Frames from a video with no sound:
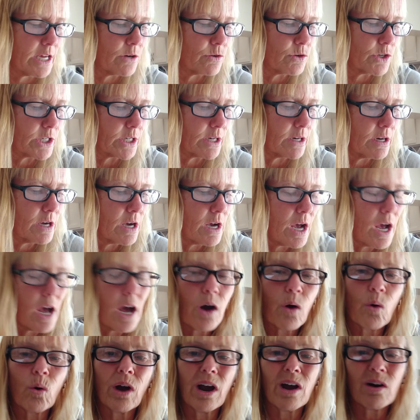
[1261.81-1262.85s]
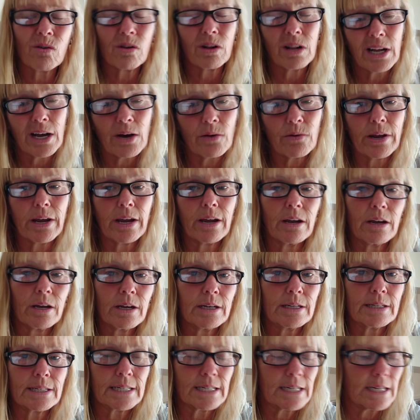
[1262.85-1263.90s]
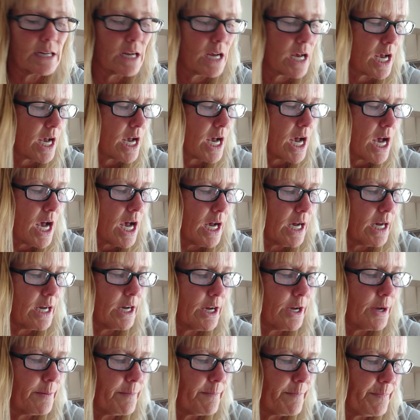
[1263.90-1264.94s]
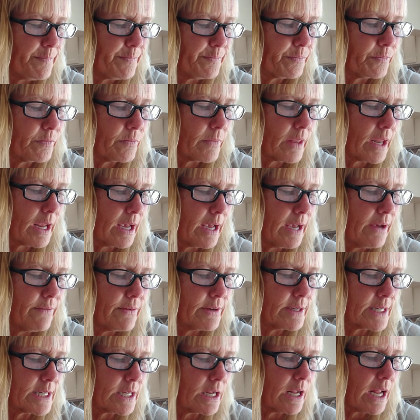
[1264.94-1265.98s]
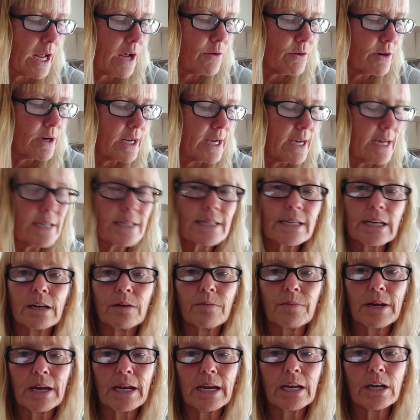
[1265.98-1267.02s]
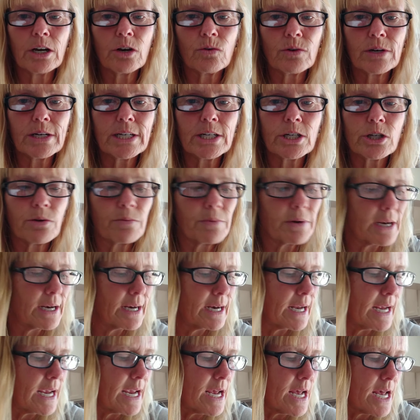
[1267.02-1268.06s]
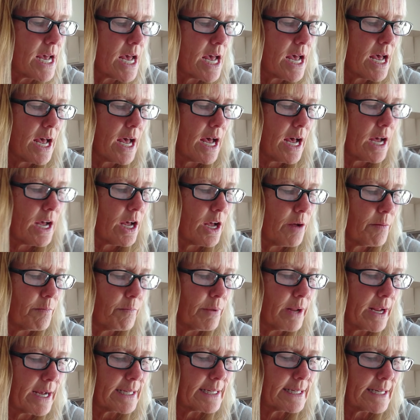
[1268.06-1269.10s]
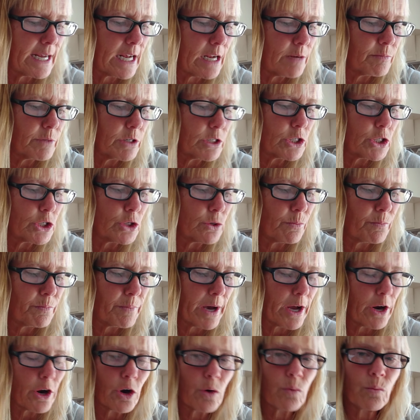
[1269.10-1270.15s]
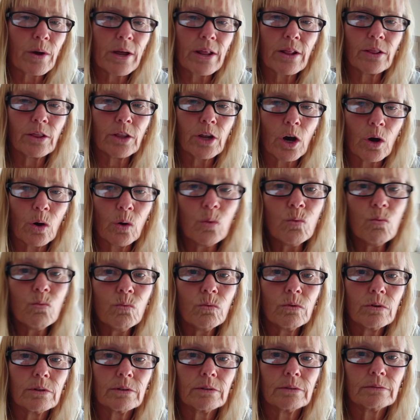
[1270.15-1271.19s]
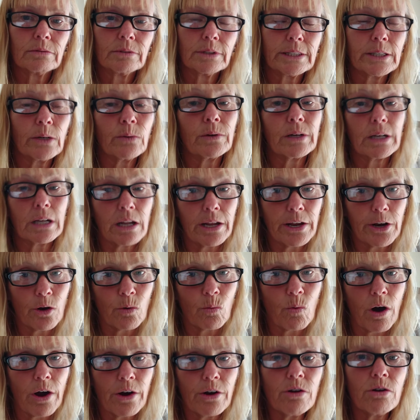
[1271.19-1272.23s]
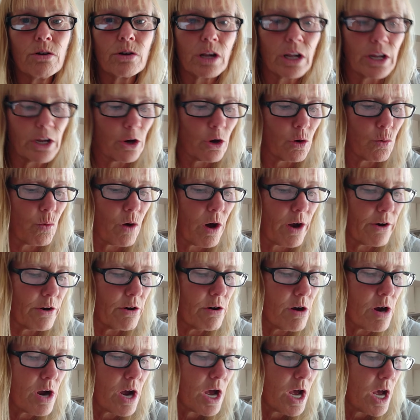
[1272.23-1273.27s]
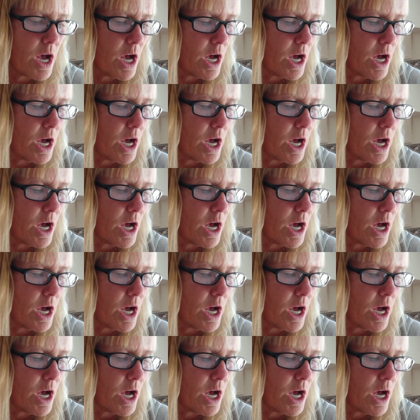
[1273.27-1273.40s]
the ocean? Or how cloudy is it? If it's cloudy, it's going to be increased turbidity. Plants and animals do better with low, so in cleaner water or clearer water,